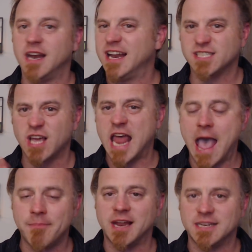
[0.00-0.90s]
and it's going to
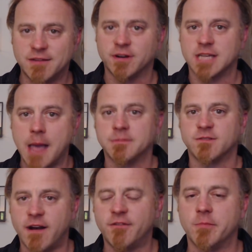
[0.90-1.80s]
happen at different times
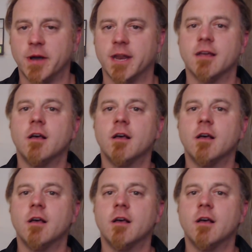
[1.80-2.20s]
for everybody.